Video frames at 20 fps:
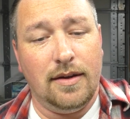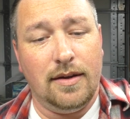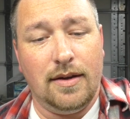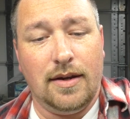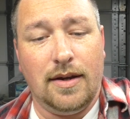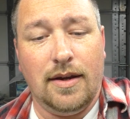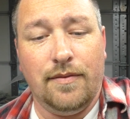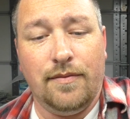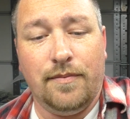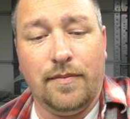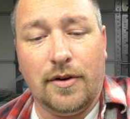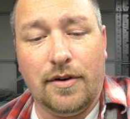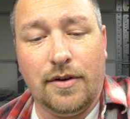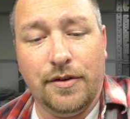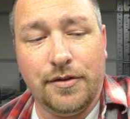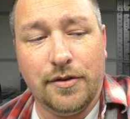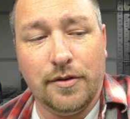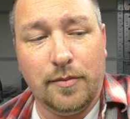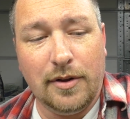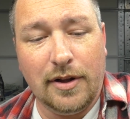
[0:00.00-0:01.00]
I'm
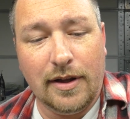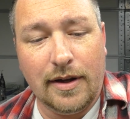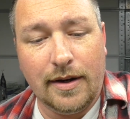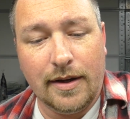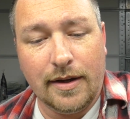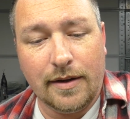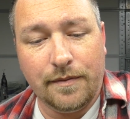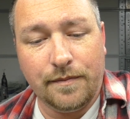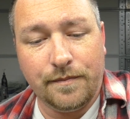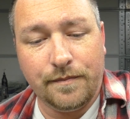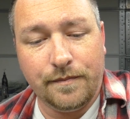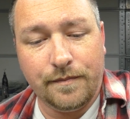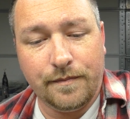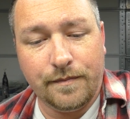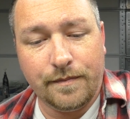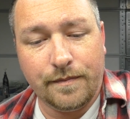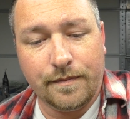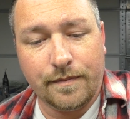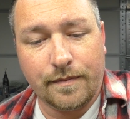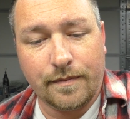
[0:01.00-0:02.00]
also planning,
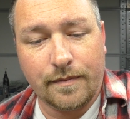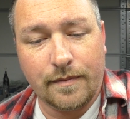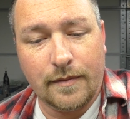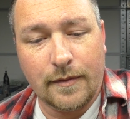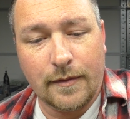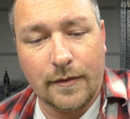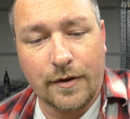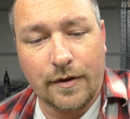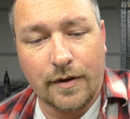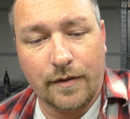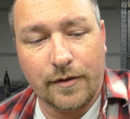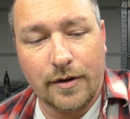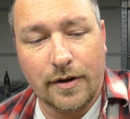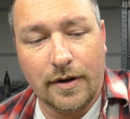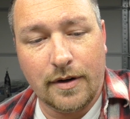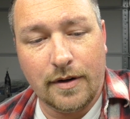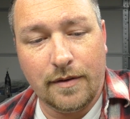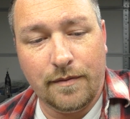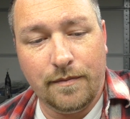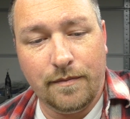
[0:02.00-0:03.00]
so I'm
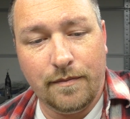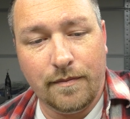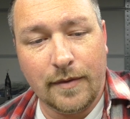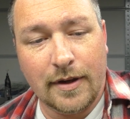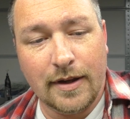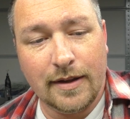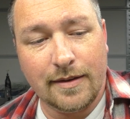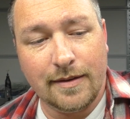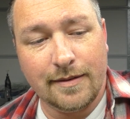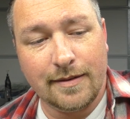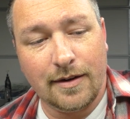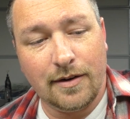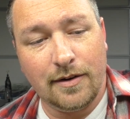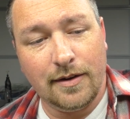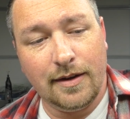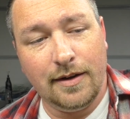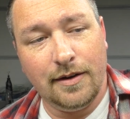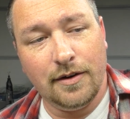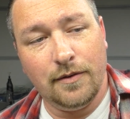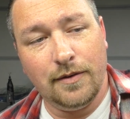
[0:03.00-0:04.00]
trying to get this out
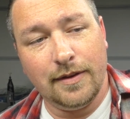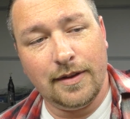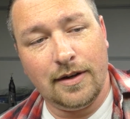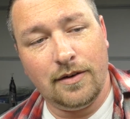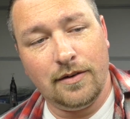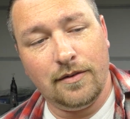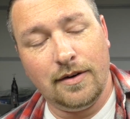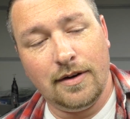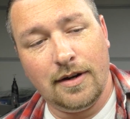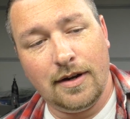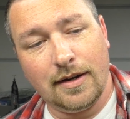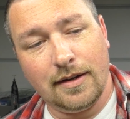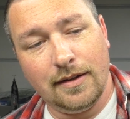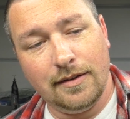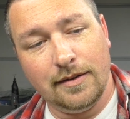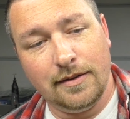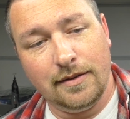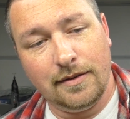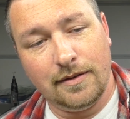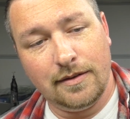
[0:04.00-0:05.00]
of here without
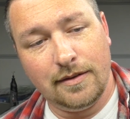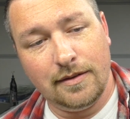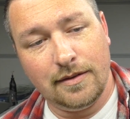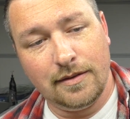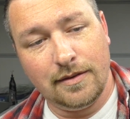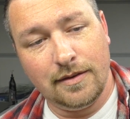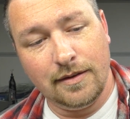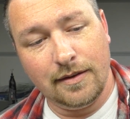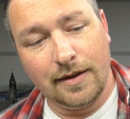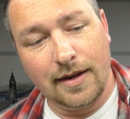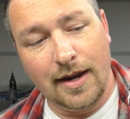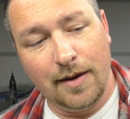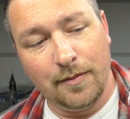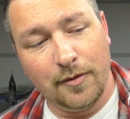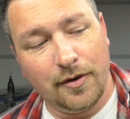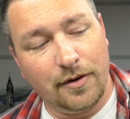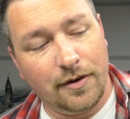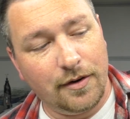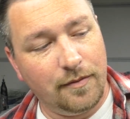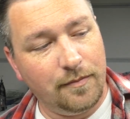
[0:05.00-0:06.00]
knocking the
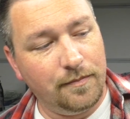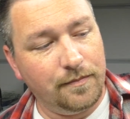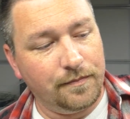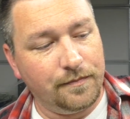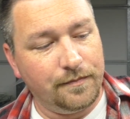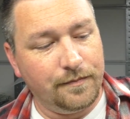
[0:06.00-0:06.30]
camera arm.